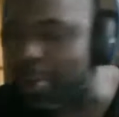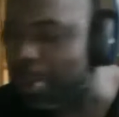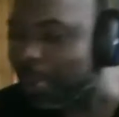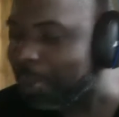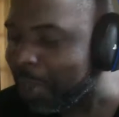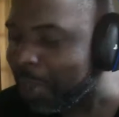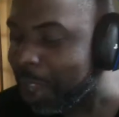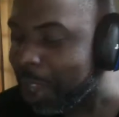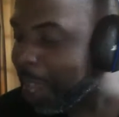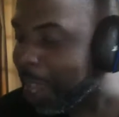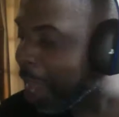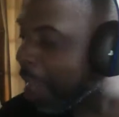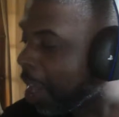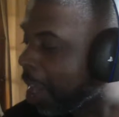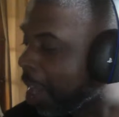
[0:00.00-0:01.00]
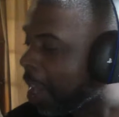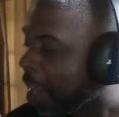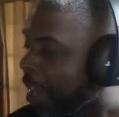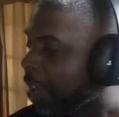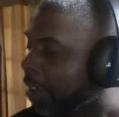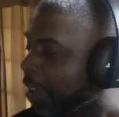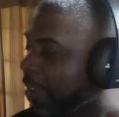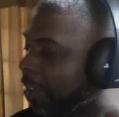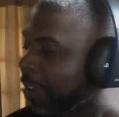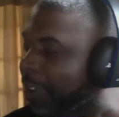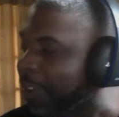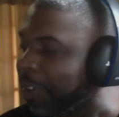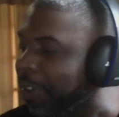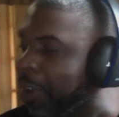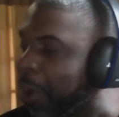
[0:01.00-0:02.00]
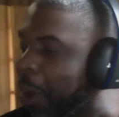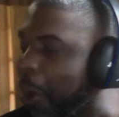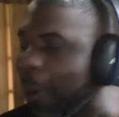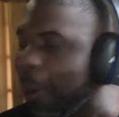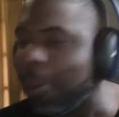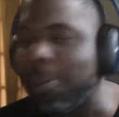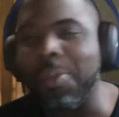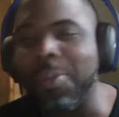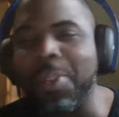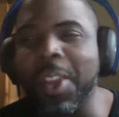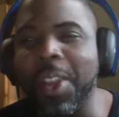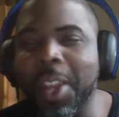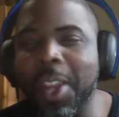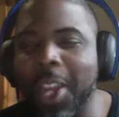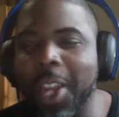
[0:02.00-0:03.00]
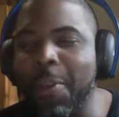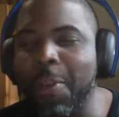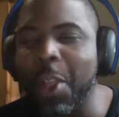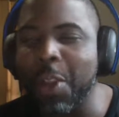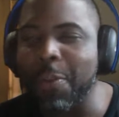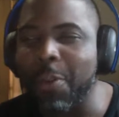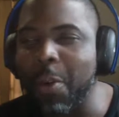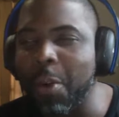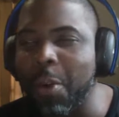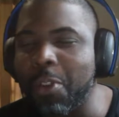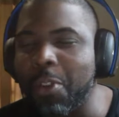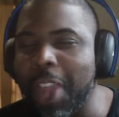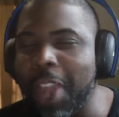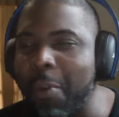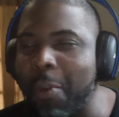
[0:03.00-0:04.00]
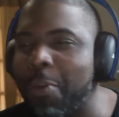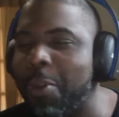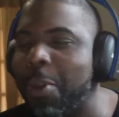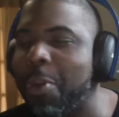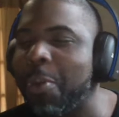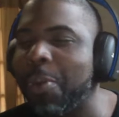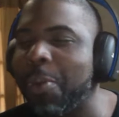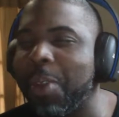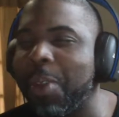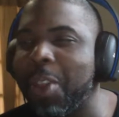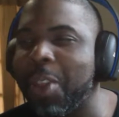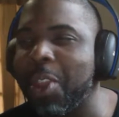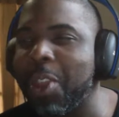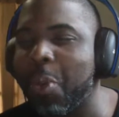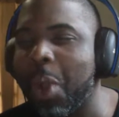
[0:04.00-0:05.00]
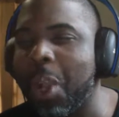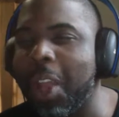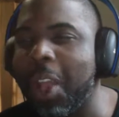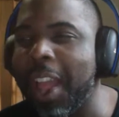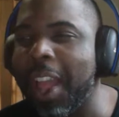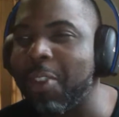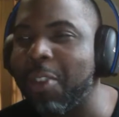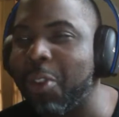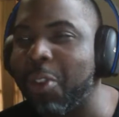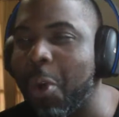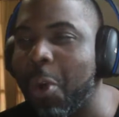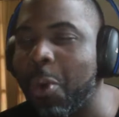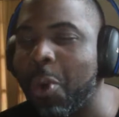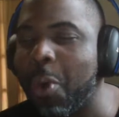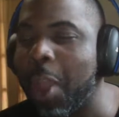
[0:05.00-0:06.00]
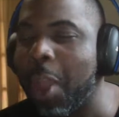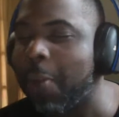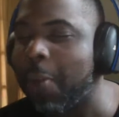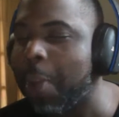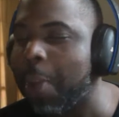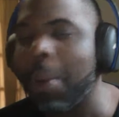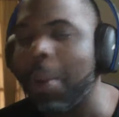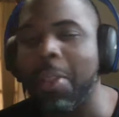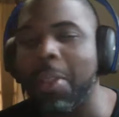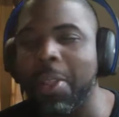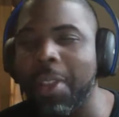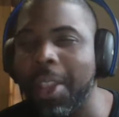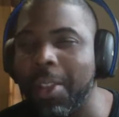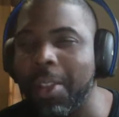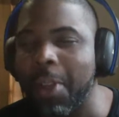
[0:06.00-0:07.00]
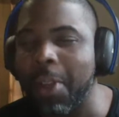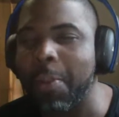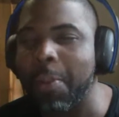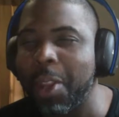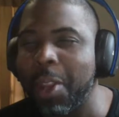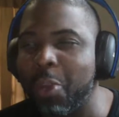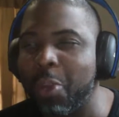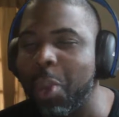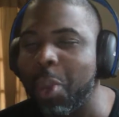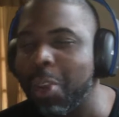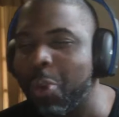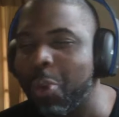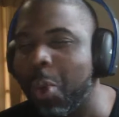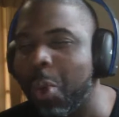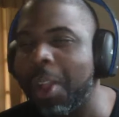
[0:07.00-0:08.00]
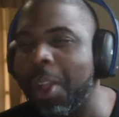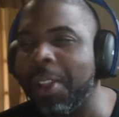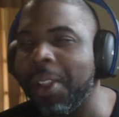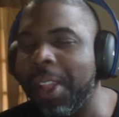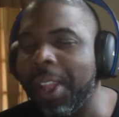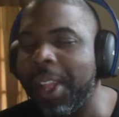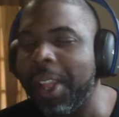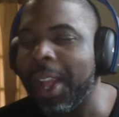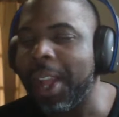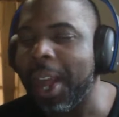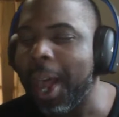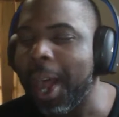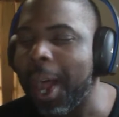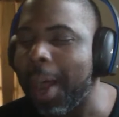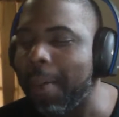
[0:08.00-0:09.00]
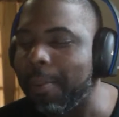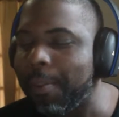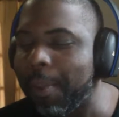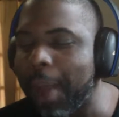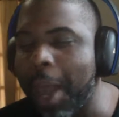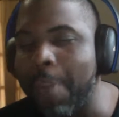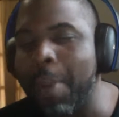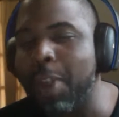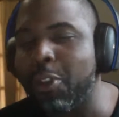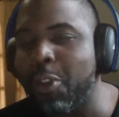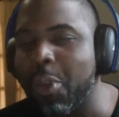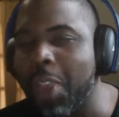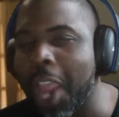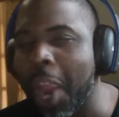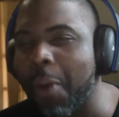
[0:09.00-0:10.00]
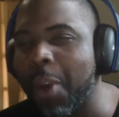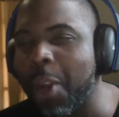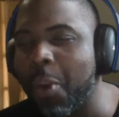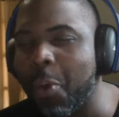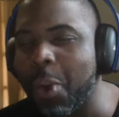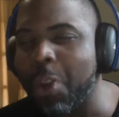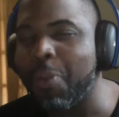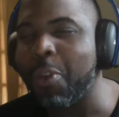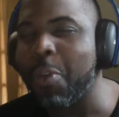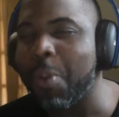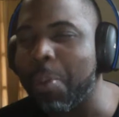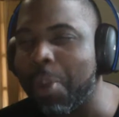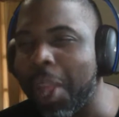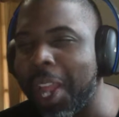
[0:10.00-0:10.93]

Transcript: And yeah, definitely looking forward to that review, as well as, we do have a couple other things coming this week as well. How about you, Gary? What have you been playing?